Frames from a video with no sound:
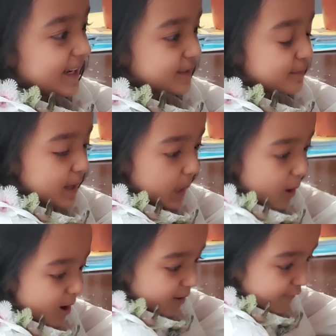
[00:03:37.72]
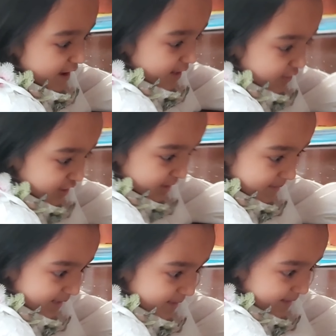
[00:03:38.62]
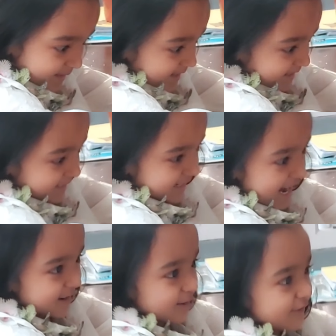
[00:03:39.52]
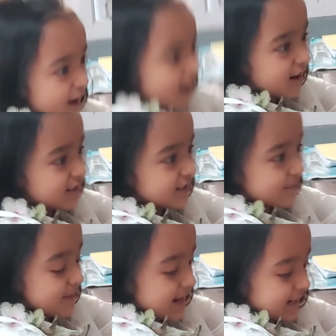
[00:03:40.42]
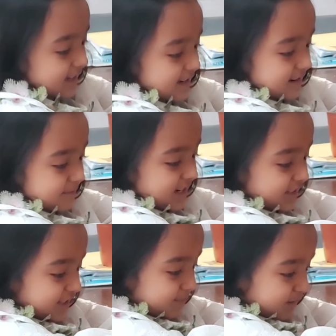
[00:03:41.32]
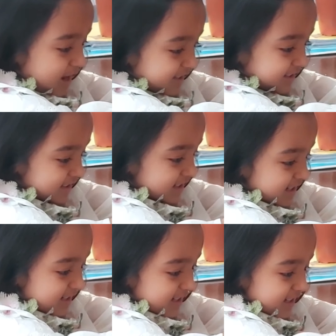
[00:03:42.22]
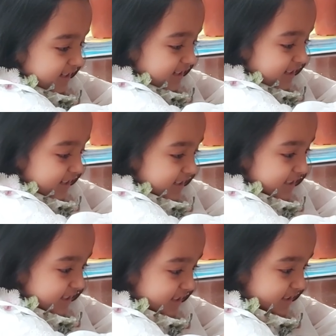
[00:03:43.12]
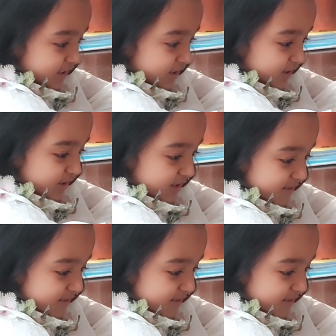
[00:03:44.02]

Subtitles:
It takes me a lot of energy because it's kind of hard to pack it because it's plastic. So